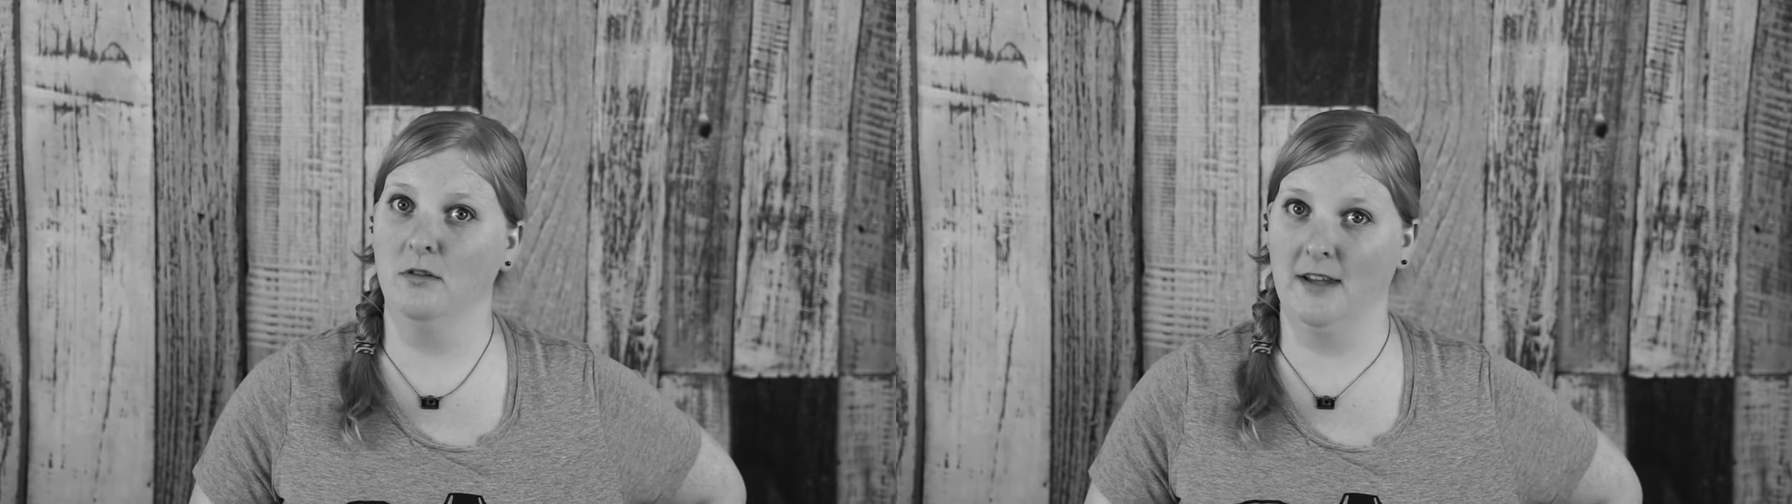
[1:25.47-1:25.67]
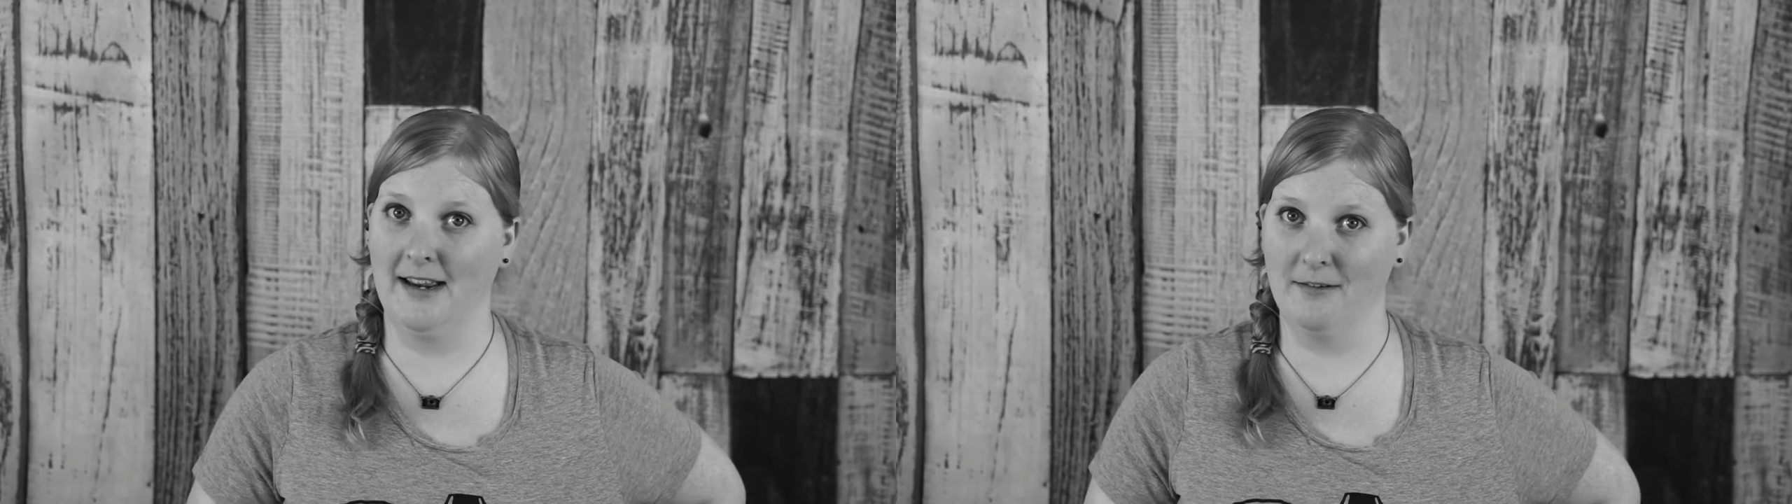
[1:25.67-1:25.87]

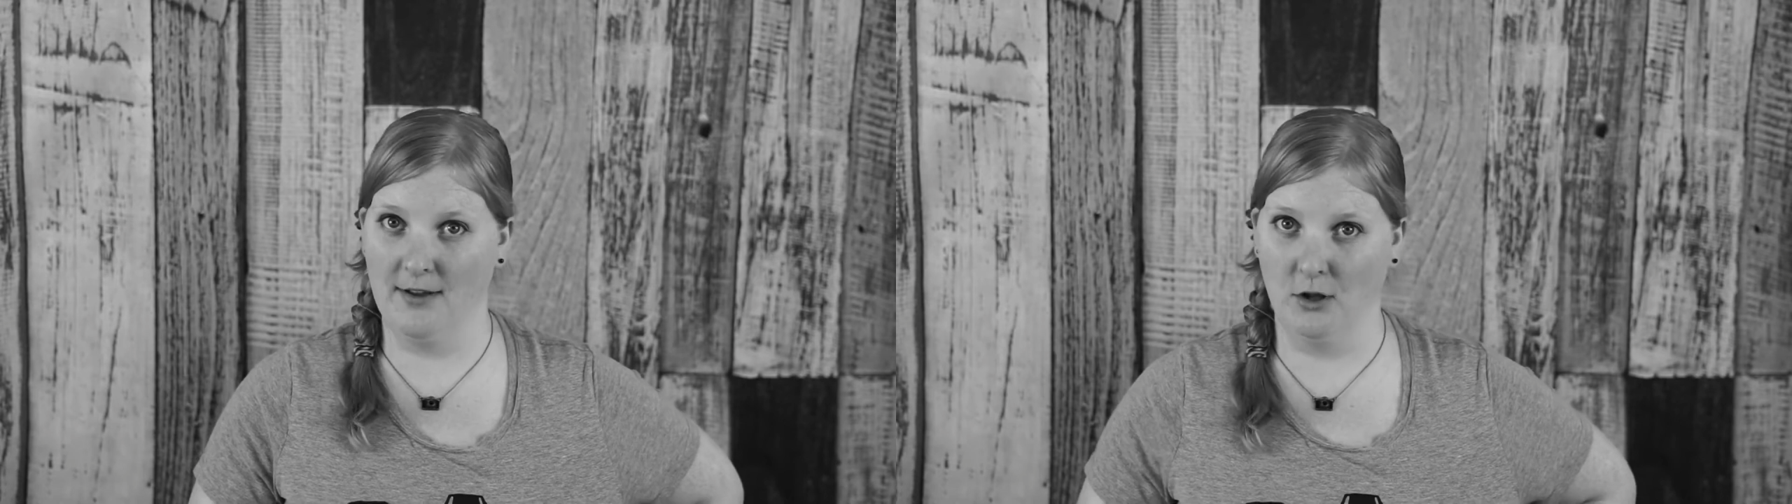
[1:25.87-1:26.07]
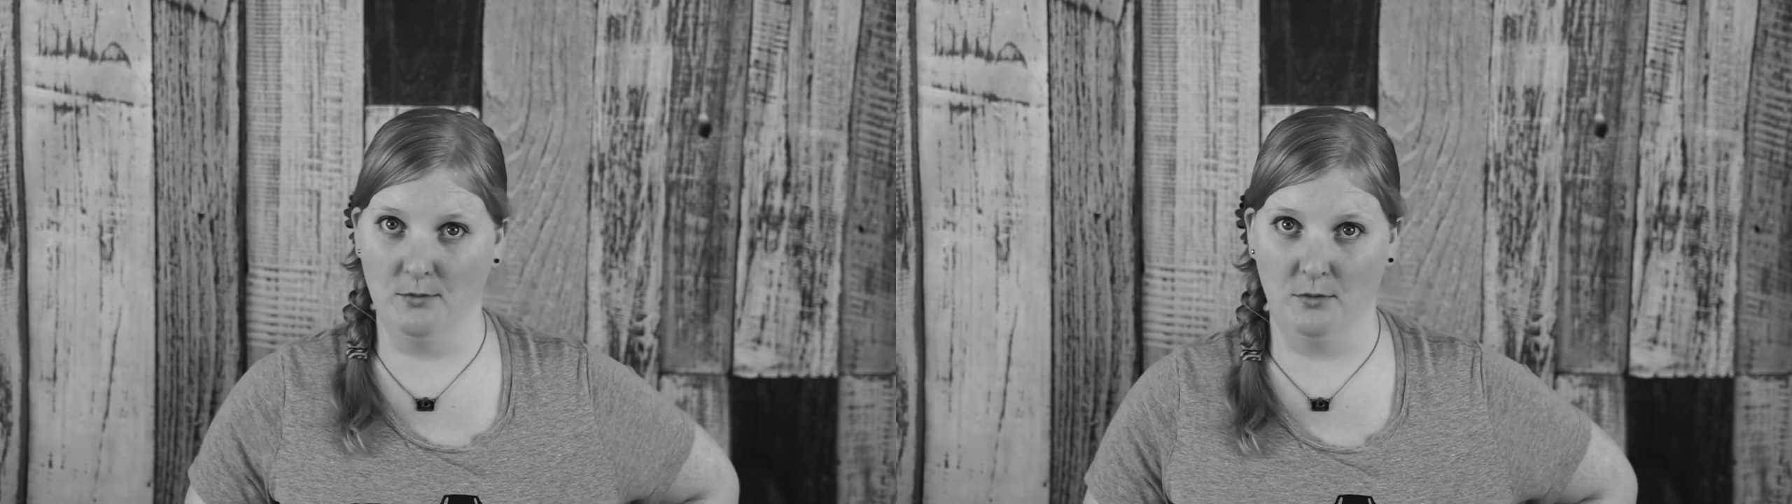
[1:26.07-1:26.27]
link
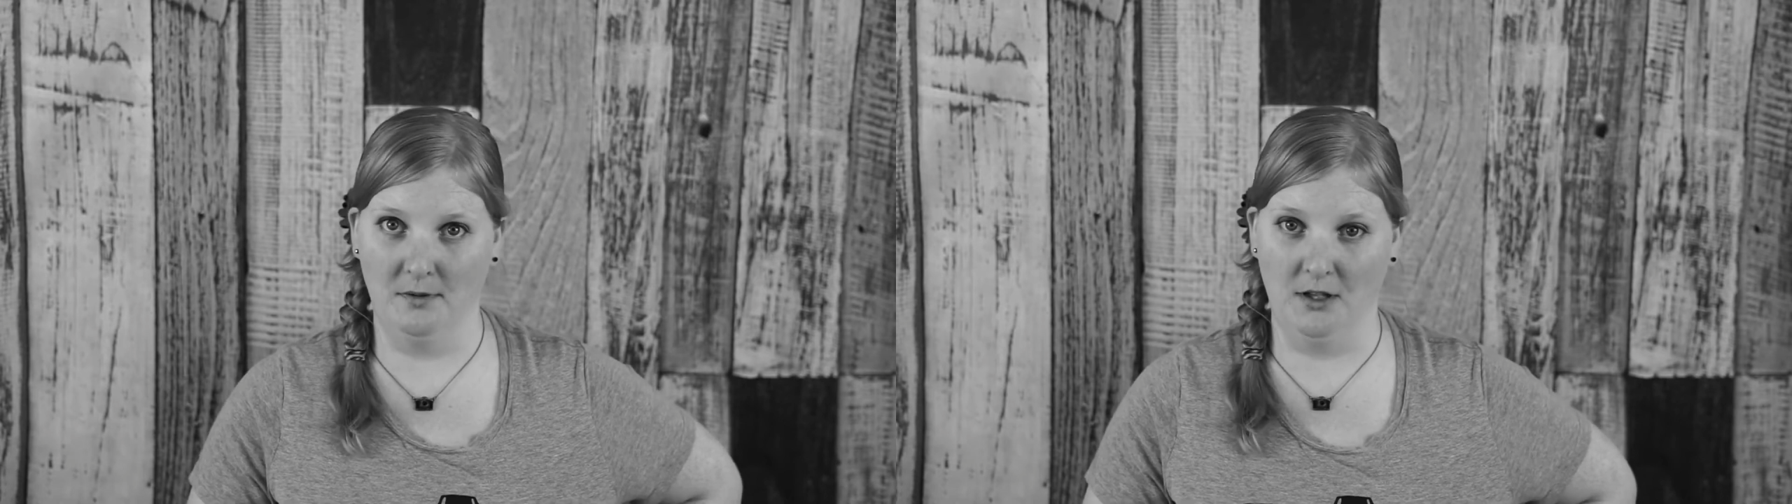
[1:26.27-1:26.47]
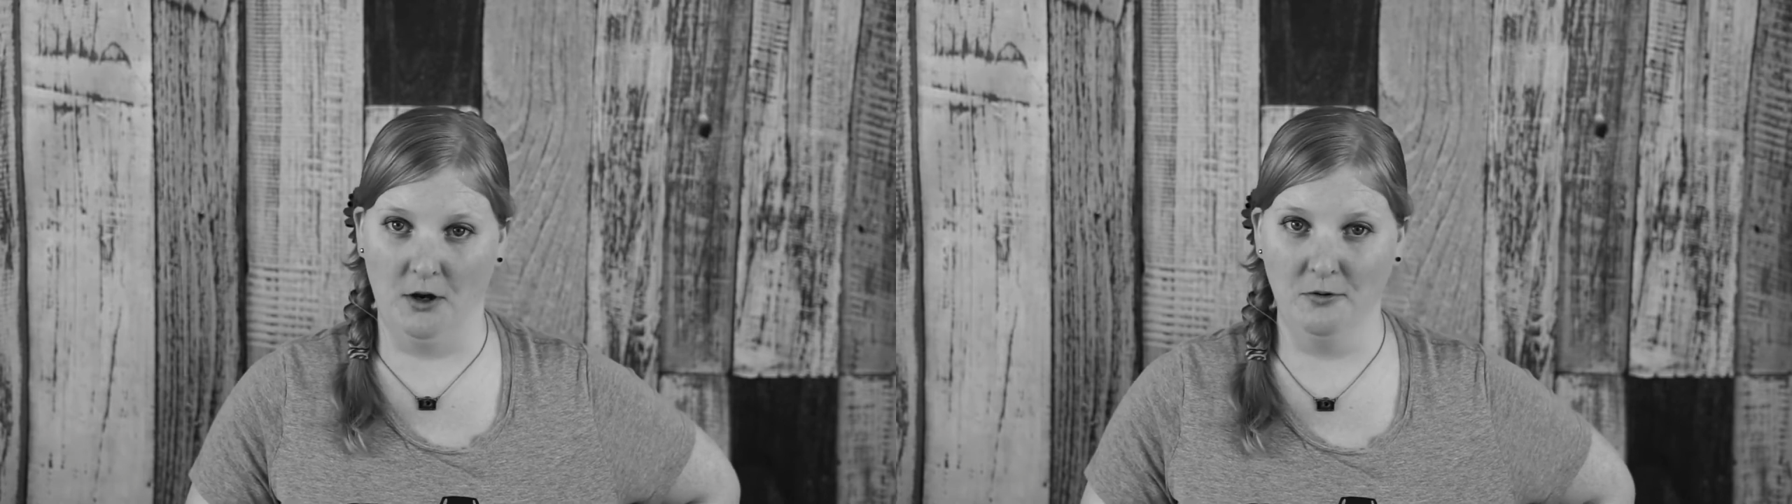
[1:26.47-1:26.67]
available
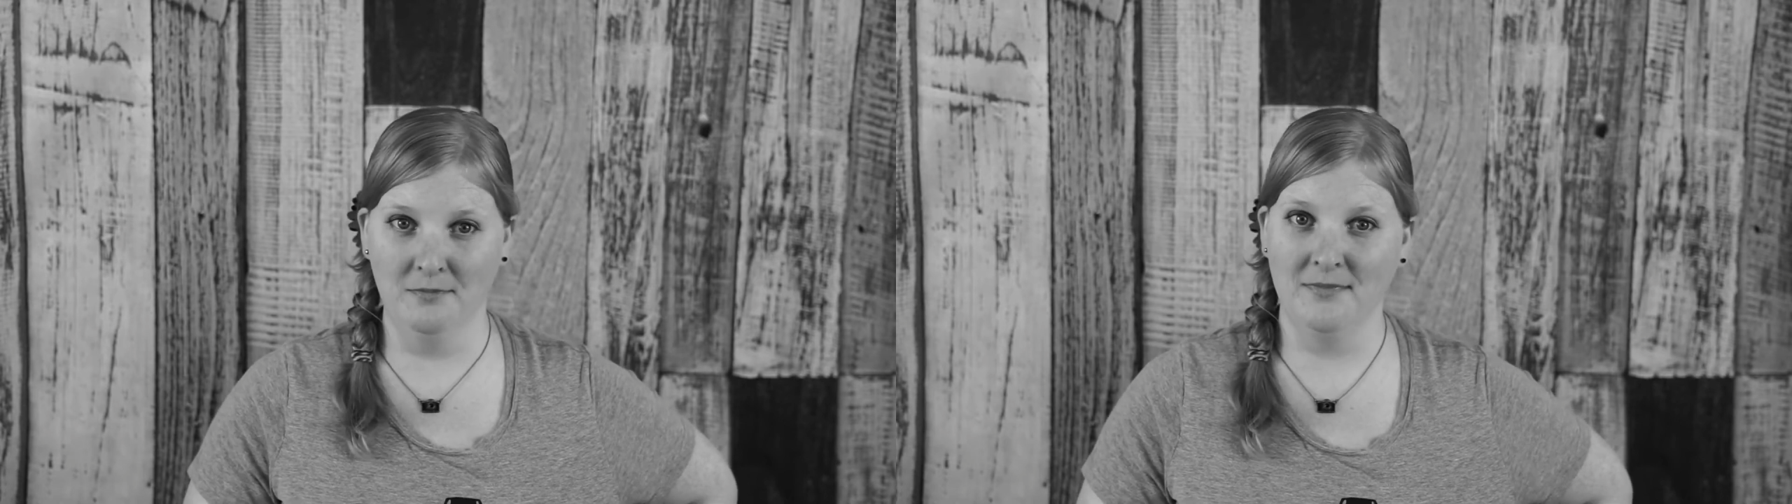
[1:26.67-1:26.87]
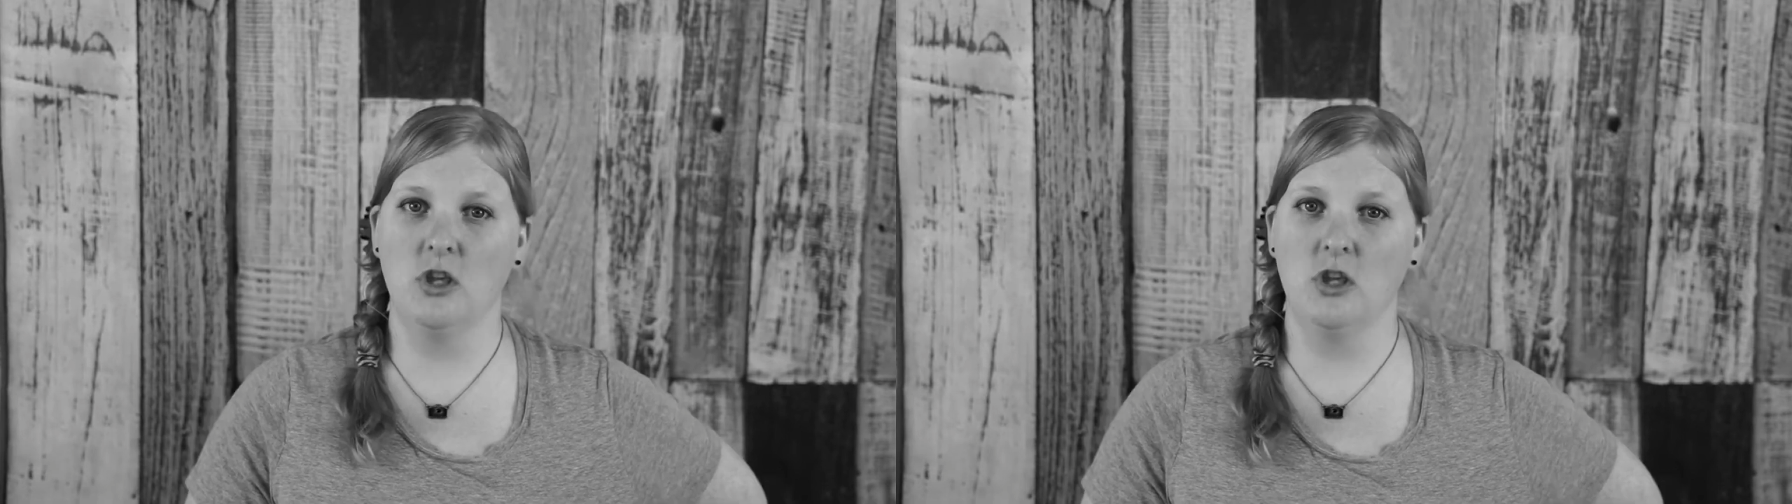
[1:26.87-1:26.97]
below,